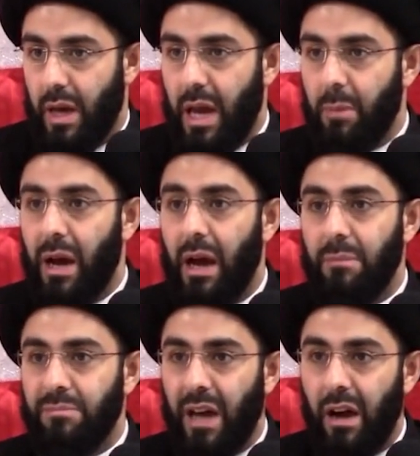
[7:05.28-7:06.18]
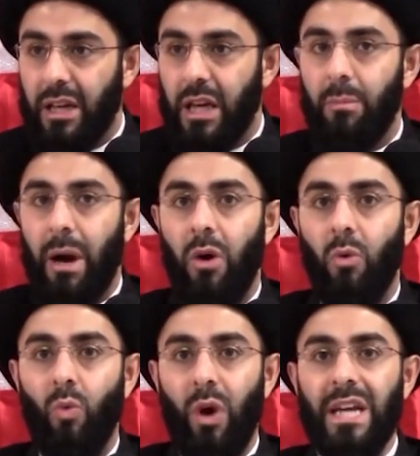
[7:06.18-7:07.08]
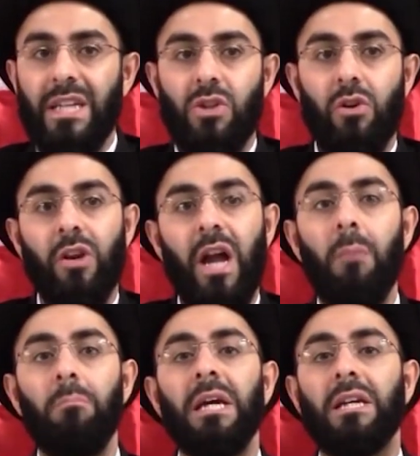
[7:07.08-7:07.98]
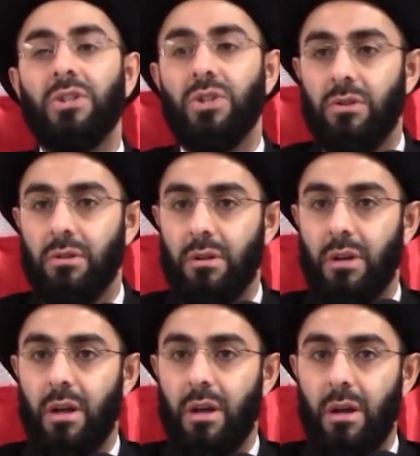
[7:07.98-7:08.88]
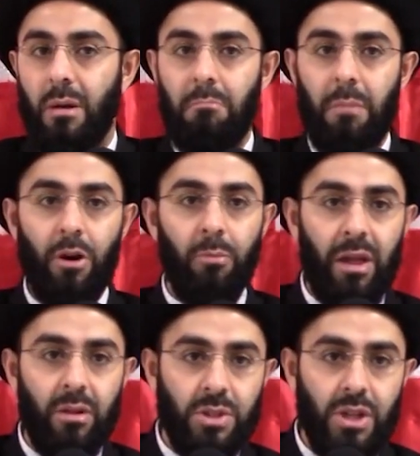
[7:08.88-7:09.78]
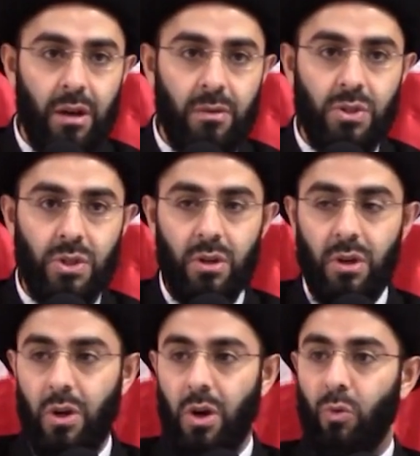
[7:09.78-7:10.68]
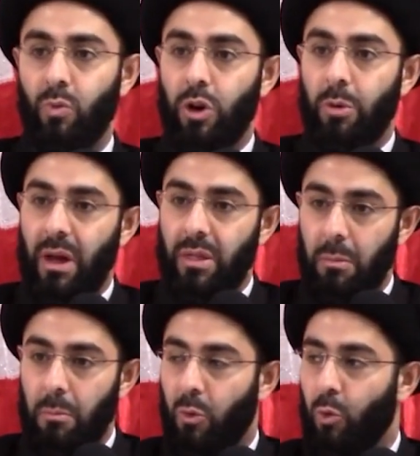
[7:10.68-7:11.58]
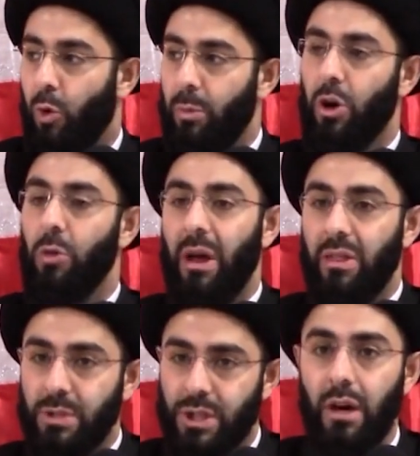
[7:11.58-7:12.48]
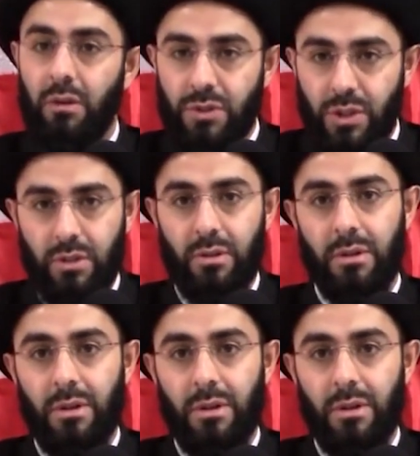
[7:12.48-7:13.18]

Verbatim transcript: and I'm not I'm talking about weddings that are not mixed. Men are by themselves, women are by, the, women are by themselves.